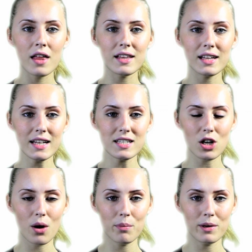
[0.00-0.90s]
The letter
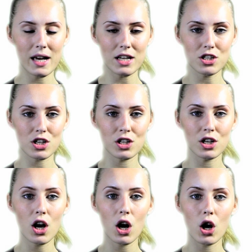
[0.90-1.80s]

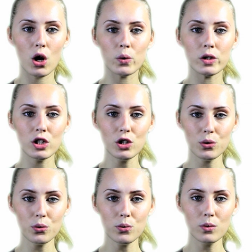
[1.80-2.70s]
combination
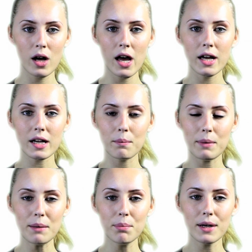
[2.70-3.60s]
OU can
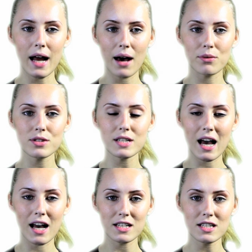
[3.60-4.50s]
be pronounced
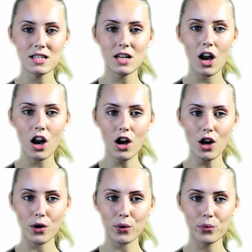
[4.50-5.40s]
as
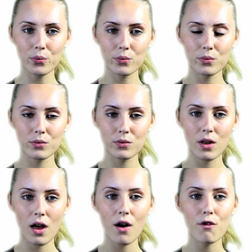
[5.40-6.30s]
O.
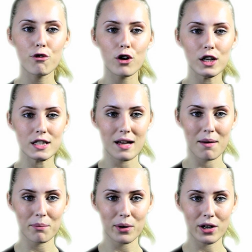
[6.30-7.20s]
For
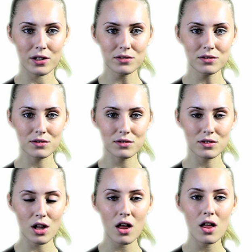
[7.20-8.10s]
example,
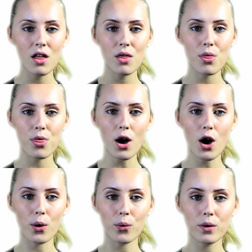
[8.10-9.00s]

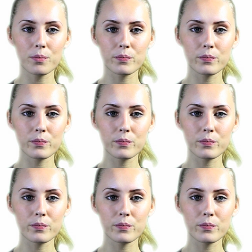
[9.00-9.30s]
though.